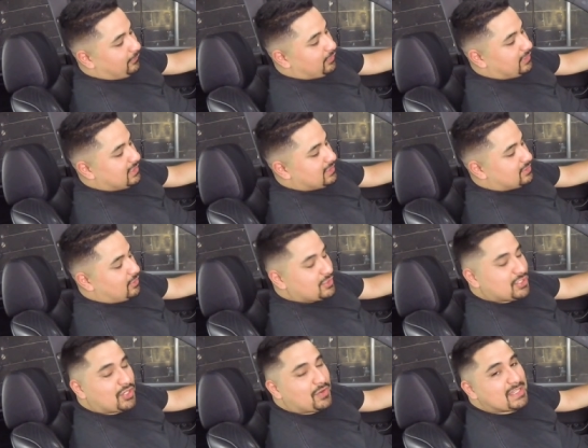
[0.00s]
for the third
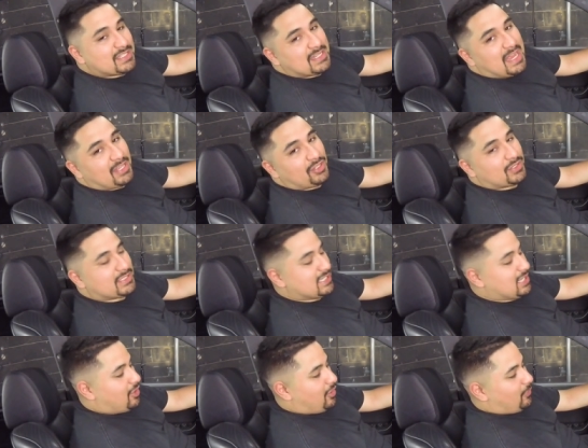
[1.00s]
generation Acura
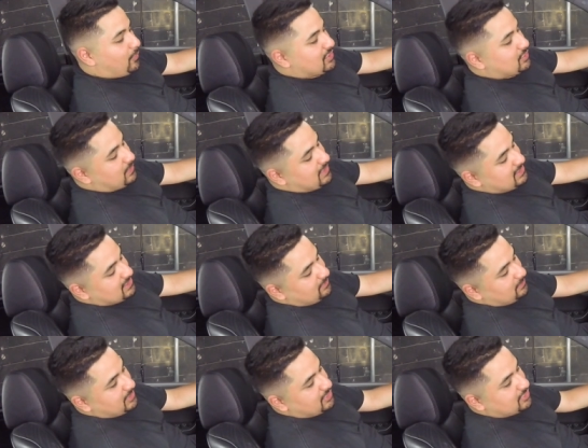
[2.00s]
T L, which ranges
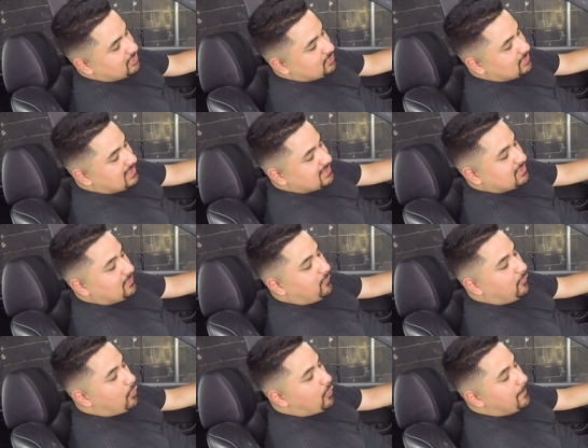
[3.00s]
from years two thousand
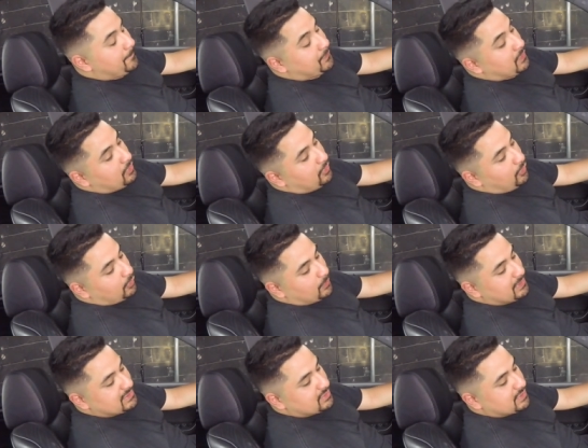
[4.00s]
four all the
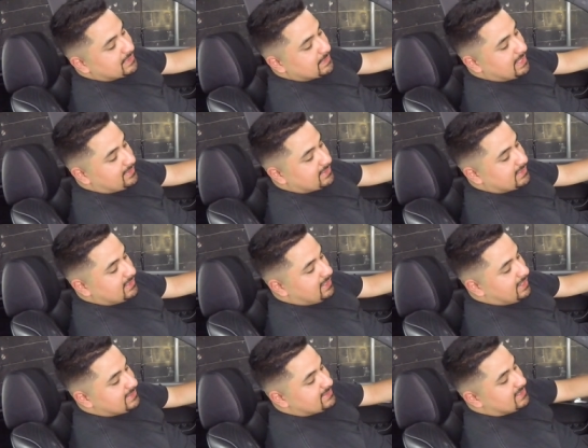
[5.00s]
way to two thousand
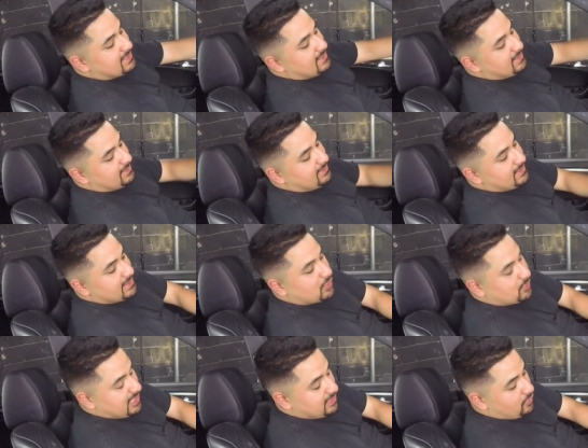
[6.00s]
eight.
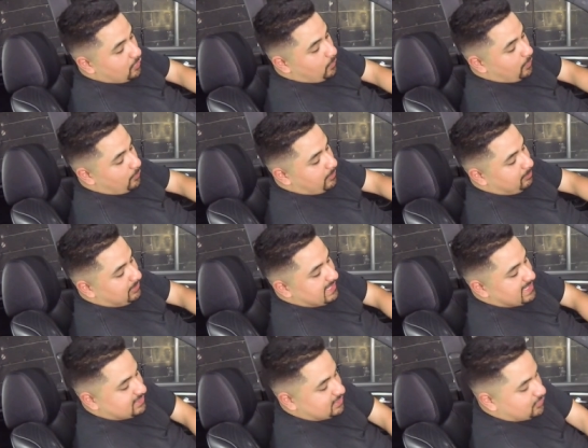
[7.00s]
This radio will
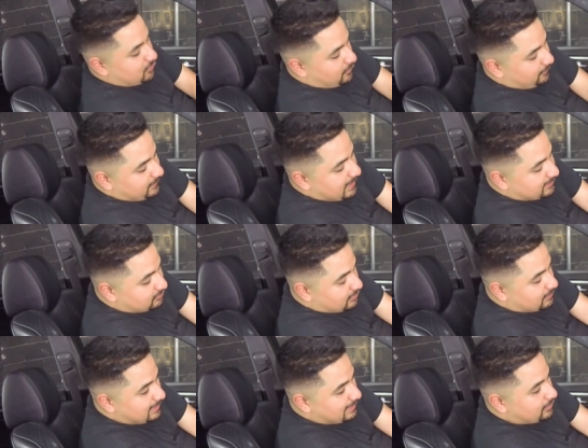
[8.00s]
replace your
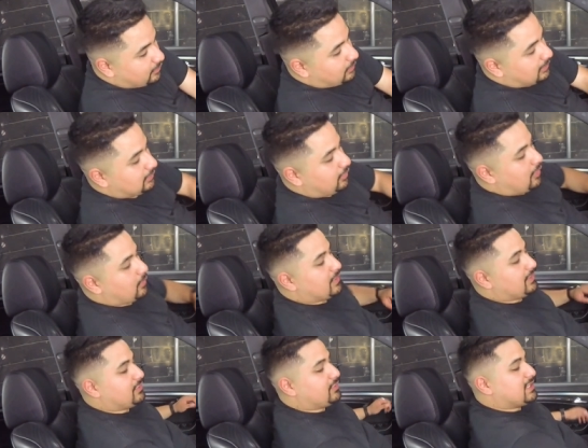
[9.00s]
factory radio along
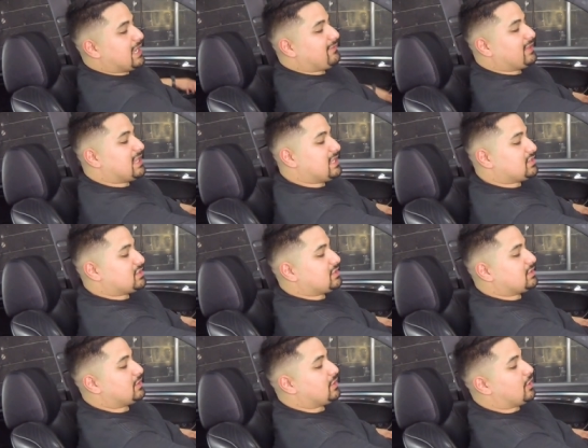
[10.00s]
with your
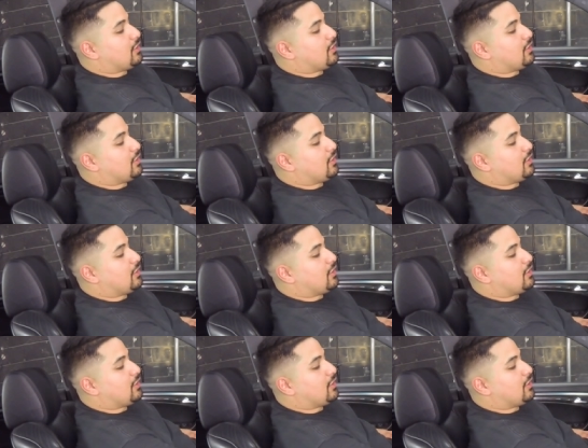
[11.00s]
navigation